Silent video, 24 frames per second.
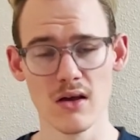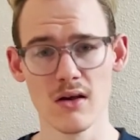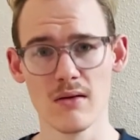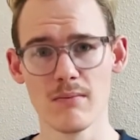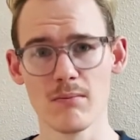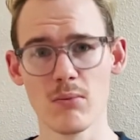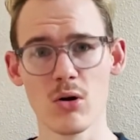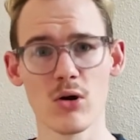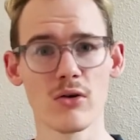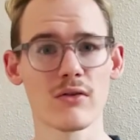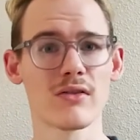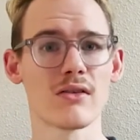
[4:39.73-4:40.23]

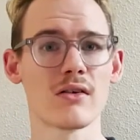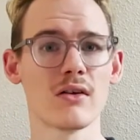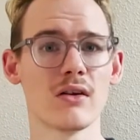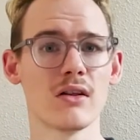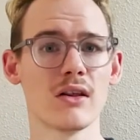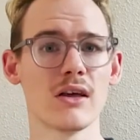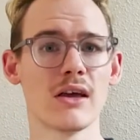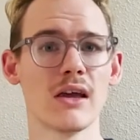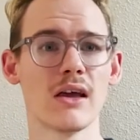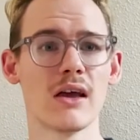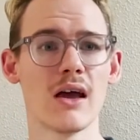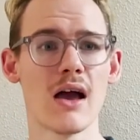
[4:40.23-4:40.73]

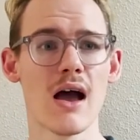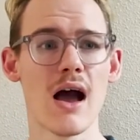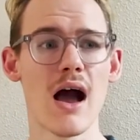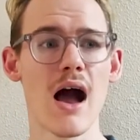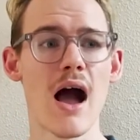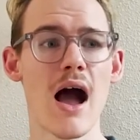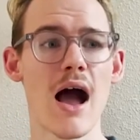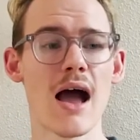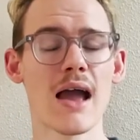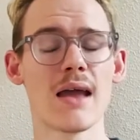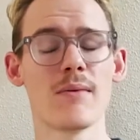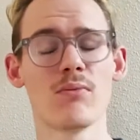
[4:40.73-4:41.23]
Personally,
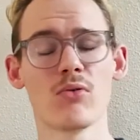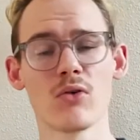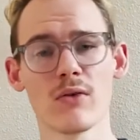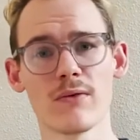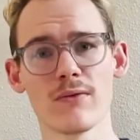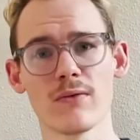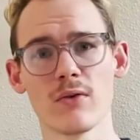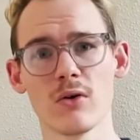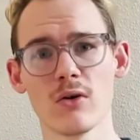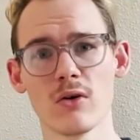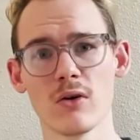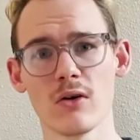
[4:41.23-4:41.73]
I
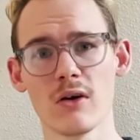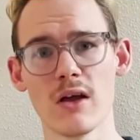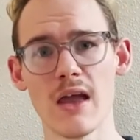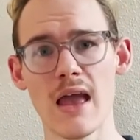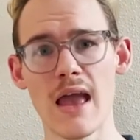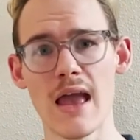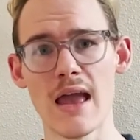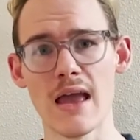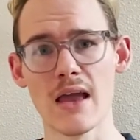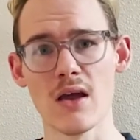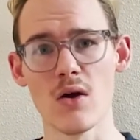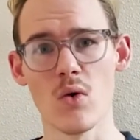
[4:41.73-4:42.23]
prefer
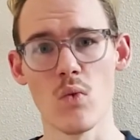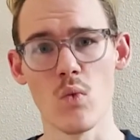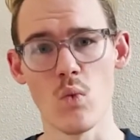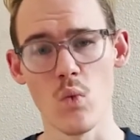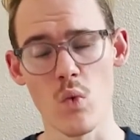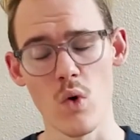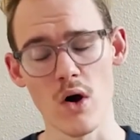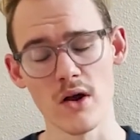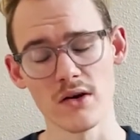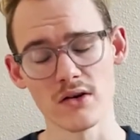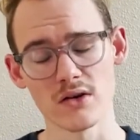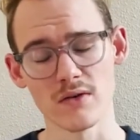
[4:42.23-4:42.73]
a
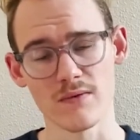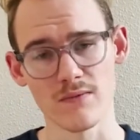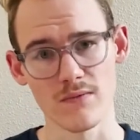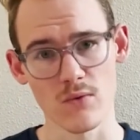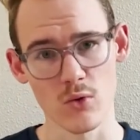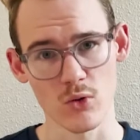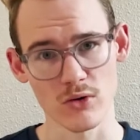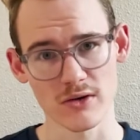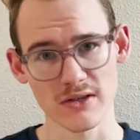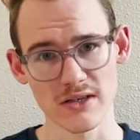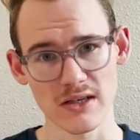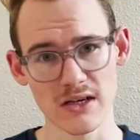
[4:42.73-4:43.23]
1 to
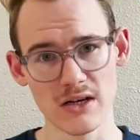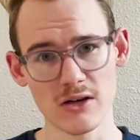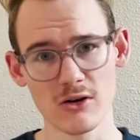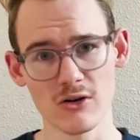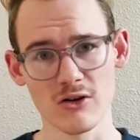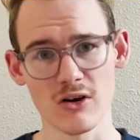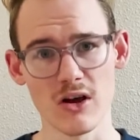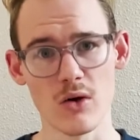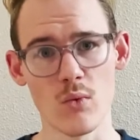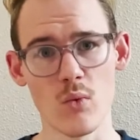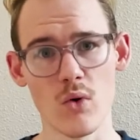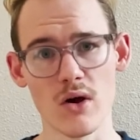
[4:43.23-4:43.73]
14 or
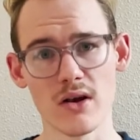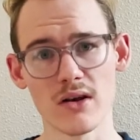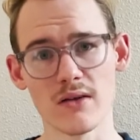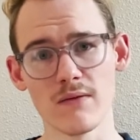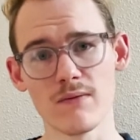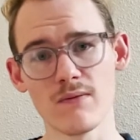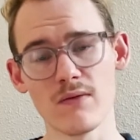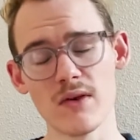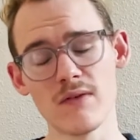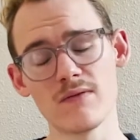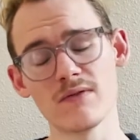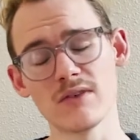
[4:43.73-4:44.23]
a 1 to
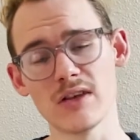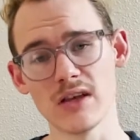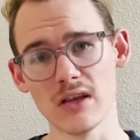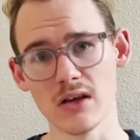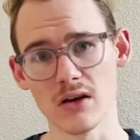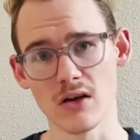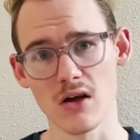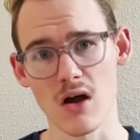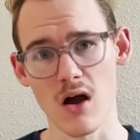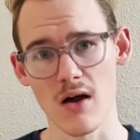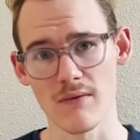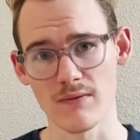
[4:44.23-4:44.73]
15
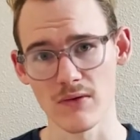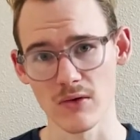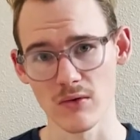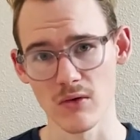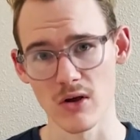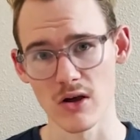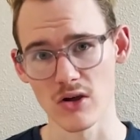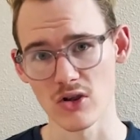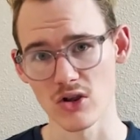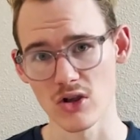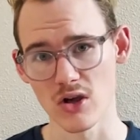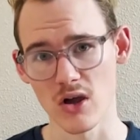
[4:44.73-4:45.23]
coffee
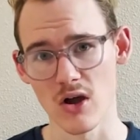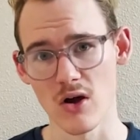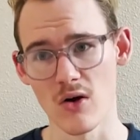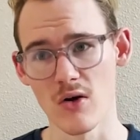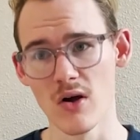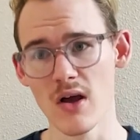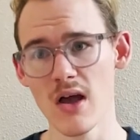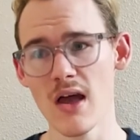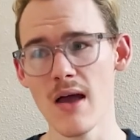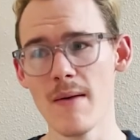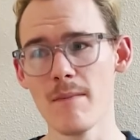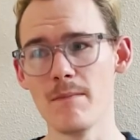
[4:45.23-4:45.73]
ratio
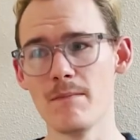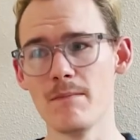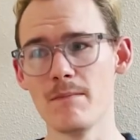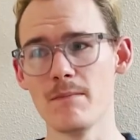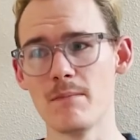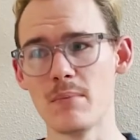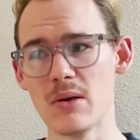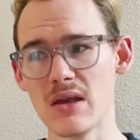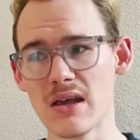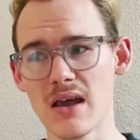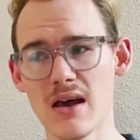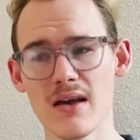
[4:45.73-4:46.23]

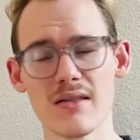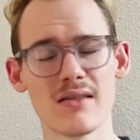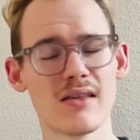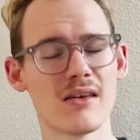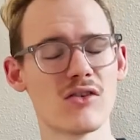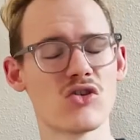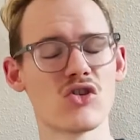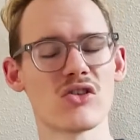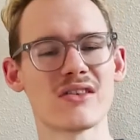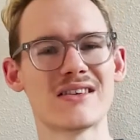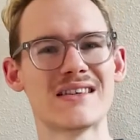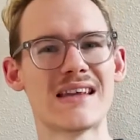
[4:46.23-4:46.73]
because it
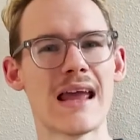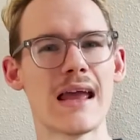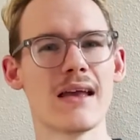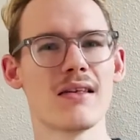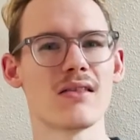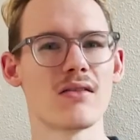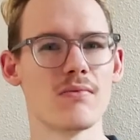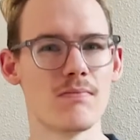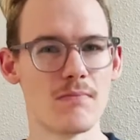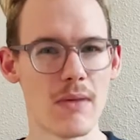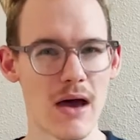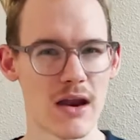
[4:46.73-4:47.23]
just tastes
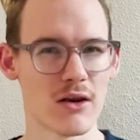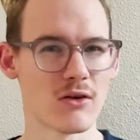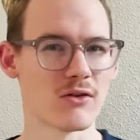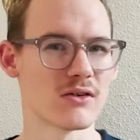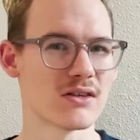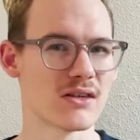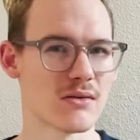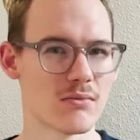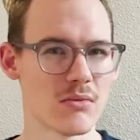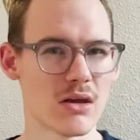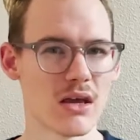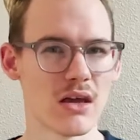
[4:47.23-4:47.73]
better to
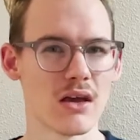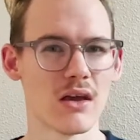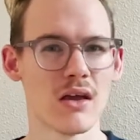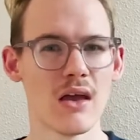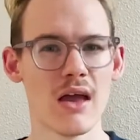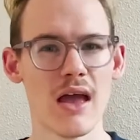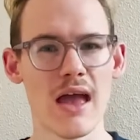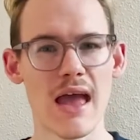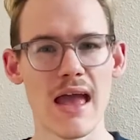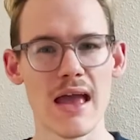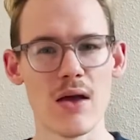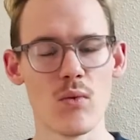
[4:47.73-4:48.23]
me.
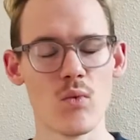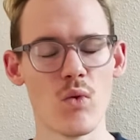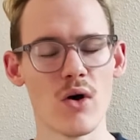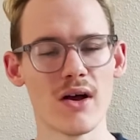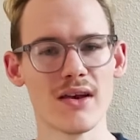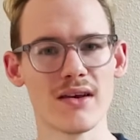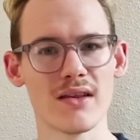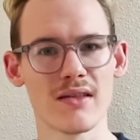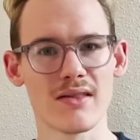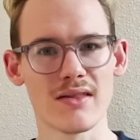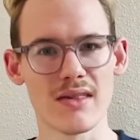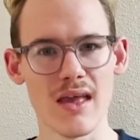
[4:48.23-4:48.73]
A 1
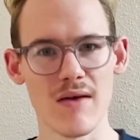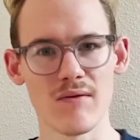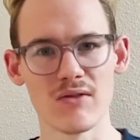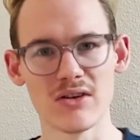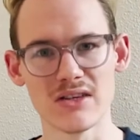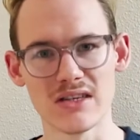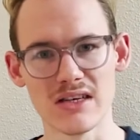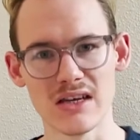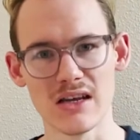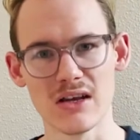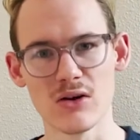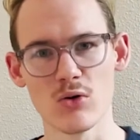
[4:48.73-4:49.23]
to
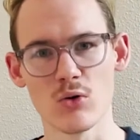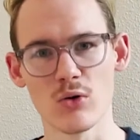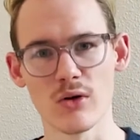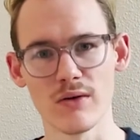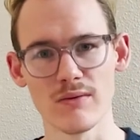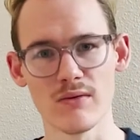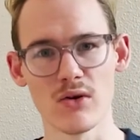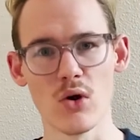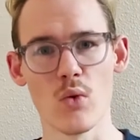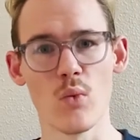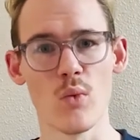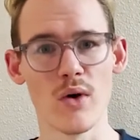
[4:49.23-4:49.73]
17 or even
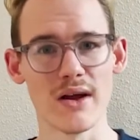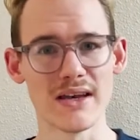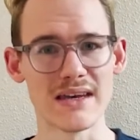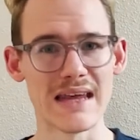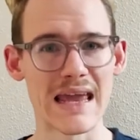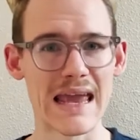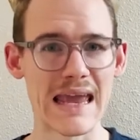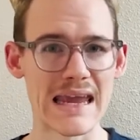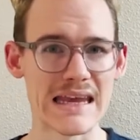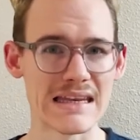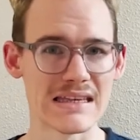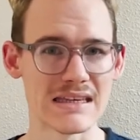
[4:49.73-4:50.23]
a 1 to
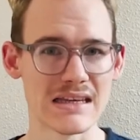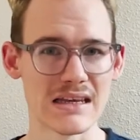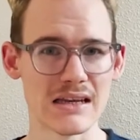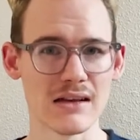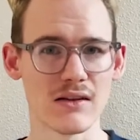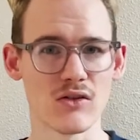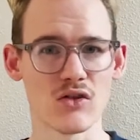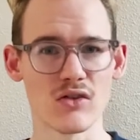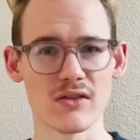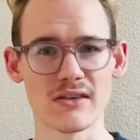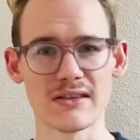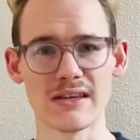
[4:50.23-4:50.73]
18
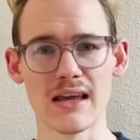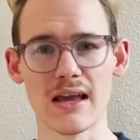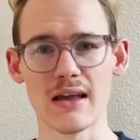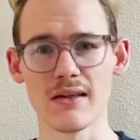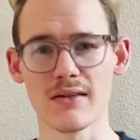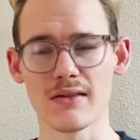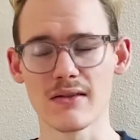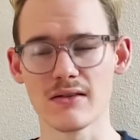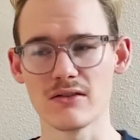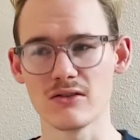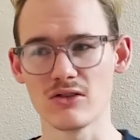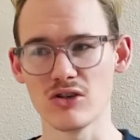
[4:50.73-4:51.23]
just
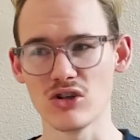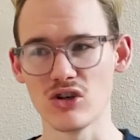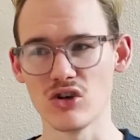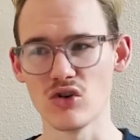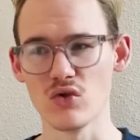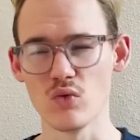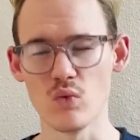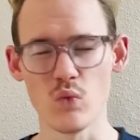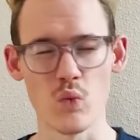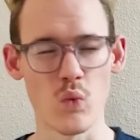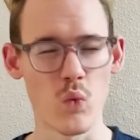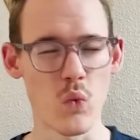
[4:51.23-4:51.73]
tastes too
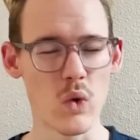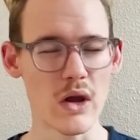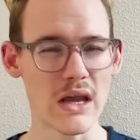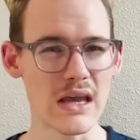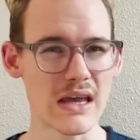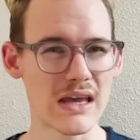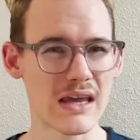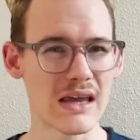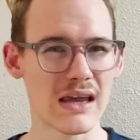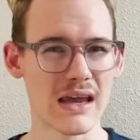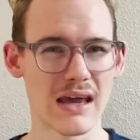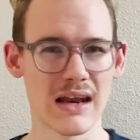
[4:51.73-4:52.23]

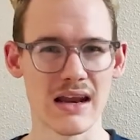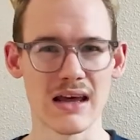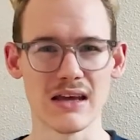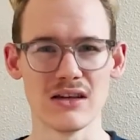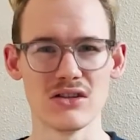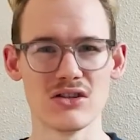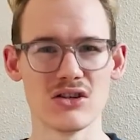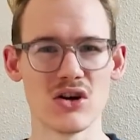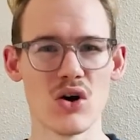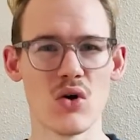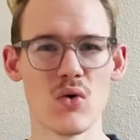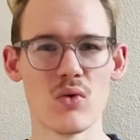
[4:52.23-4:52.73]
weak, and I
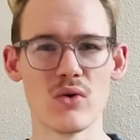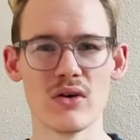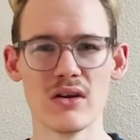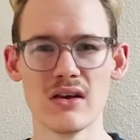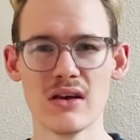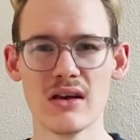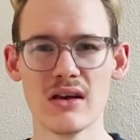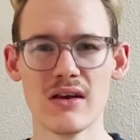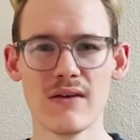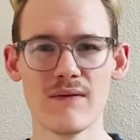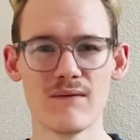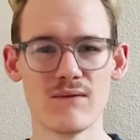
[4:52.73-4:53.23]
don't
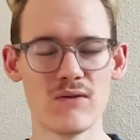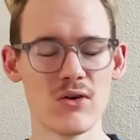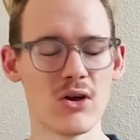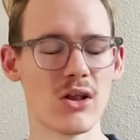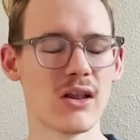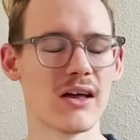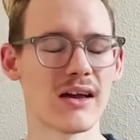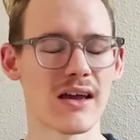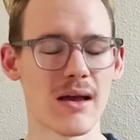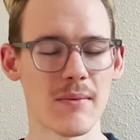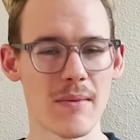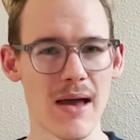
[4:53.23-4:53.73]
feel
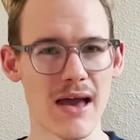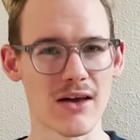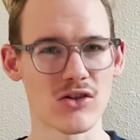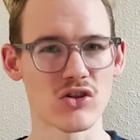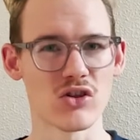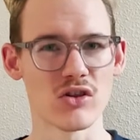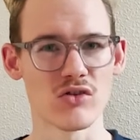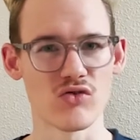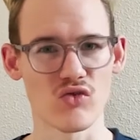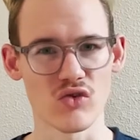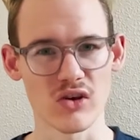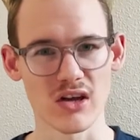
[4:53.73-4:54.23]
like I'm actually
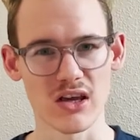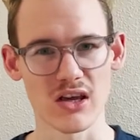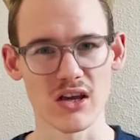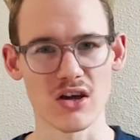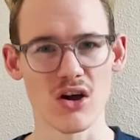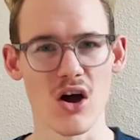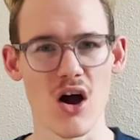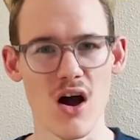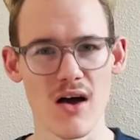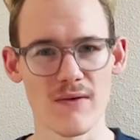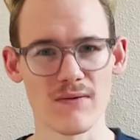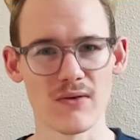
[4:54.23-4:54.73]
drinking
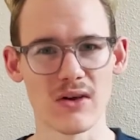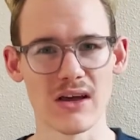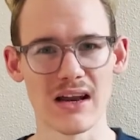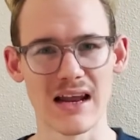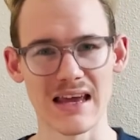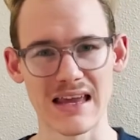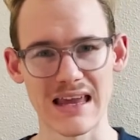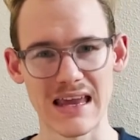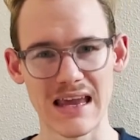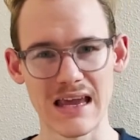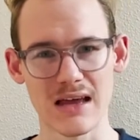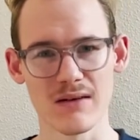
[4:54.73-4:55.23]
coffee and I
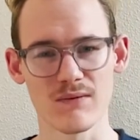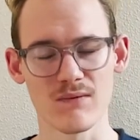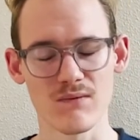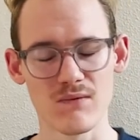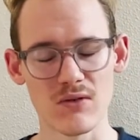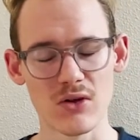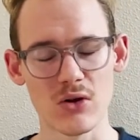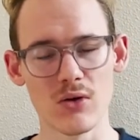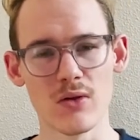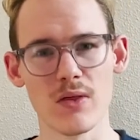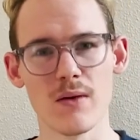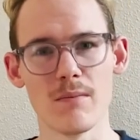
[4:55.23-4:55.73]
can't
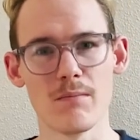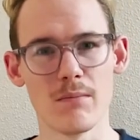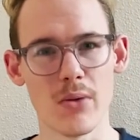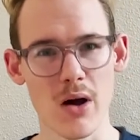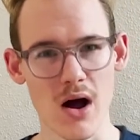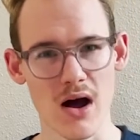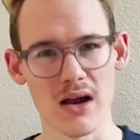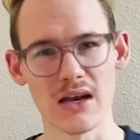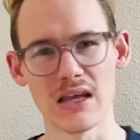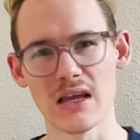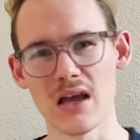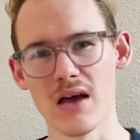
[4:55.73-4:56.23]
feel the
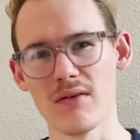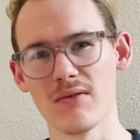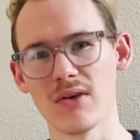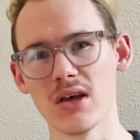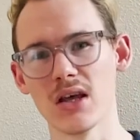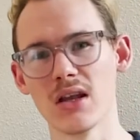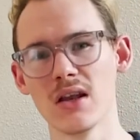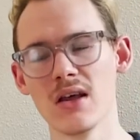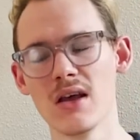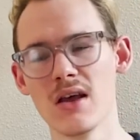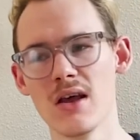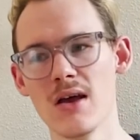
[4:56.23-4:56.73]
body of it.
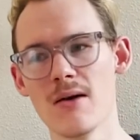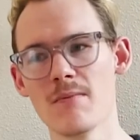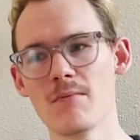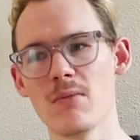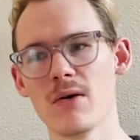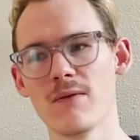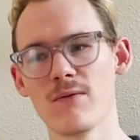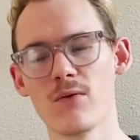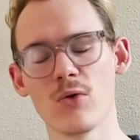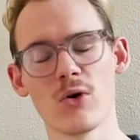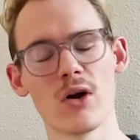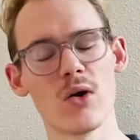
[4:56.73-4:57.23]
But
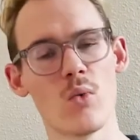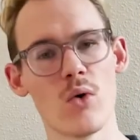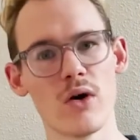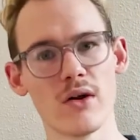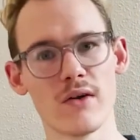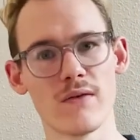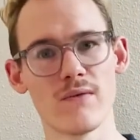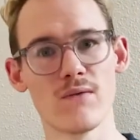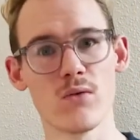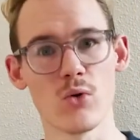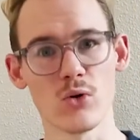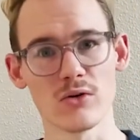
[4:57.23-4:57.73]
for a 1 to
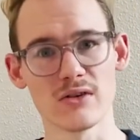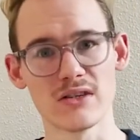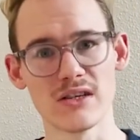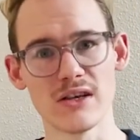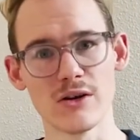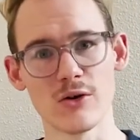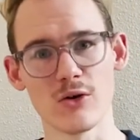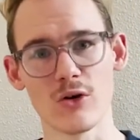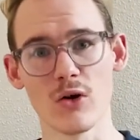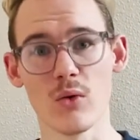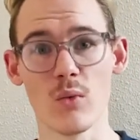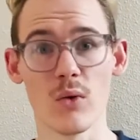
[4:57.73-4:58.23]
14
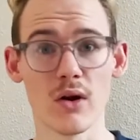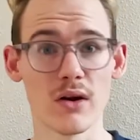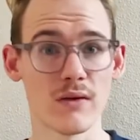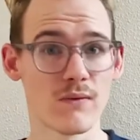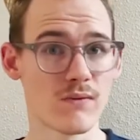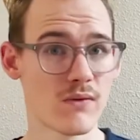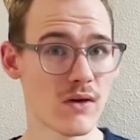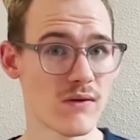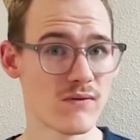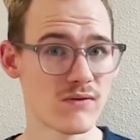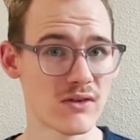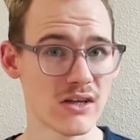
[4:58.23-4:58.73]
or a 1 to
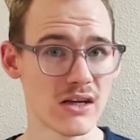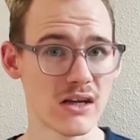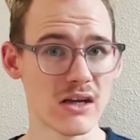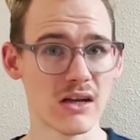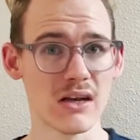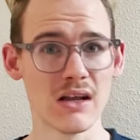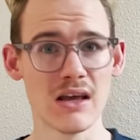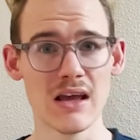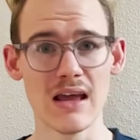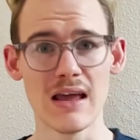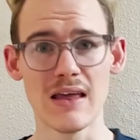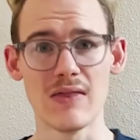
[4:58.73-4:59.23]
15,
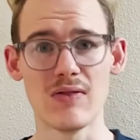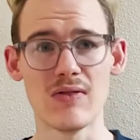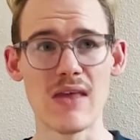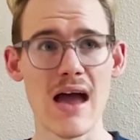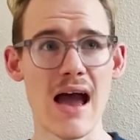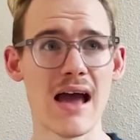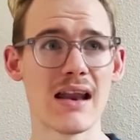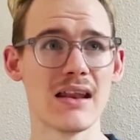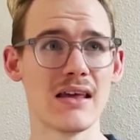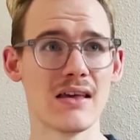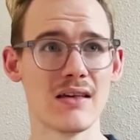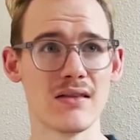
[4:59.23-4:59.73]

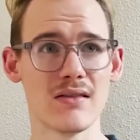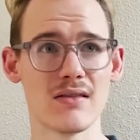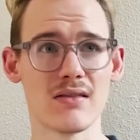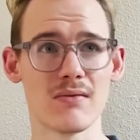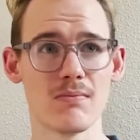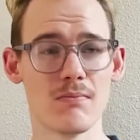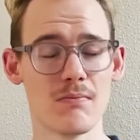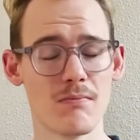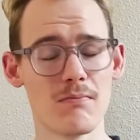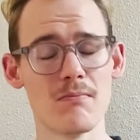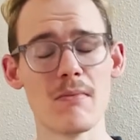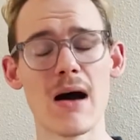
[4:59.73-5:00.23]
that is
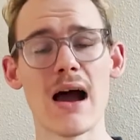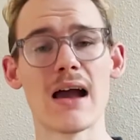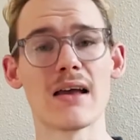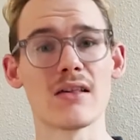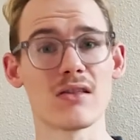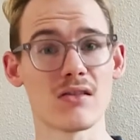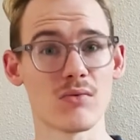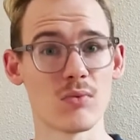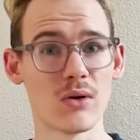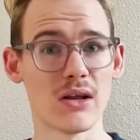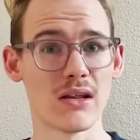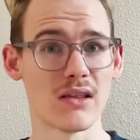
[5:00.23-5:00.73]
my
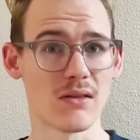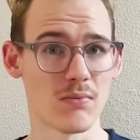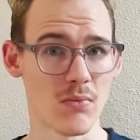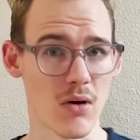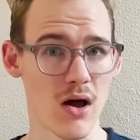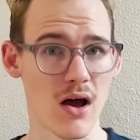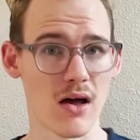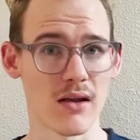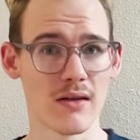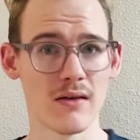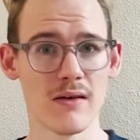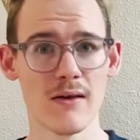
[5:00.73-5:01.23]
sweet
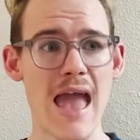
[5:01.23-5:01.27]
spot.